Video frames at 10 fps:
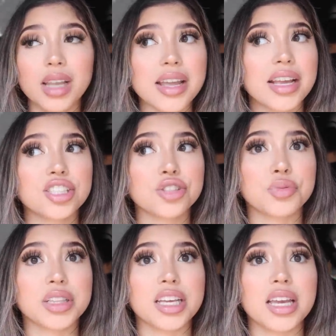And I just
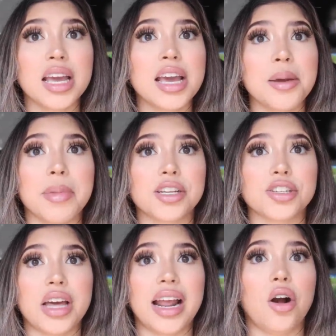really made
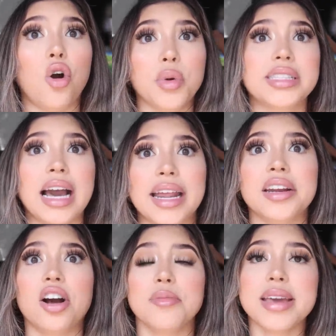sure that I always had
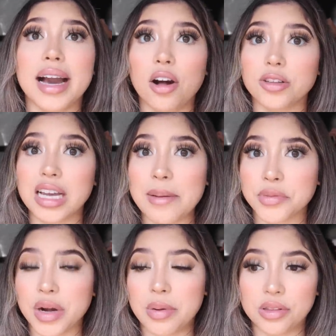it on me at all
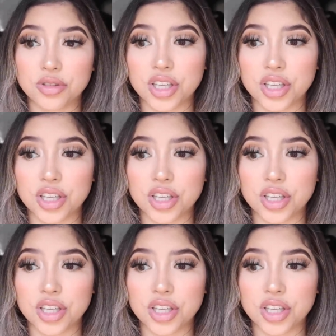times. When I went through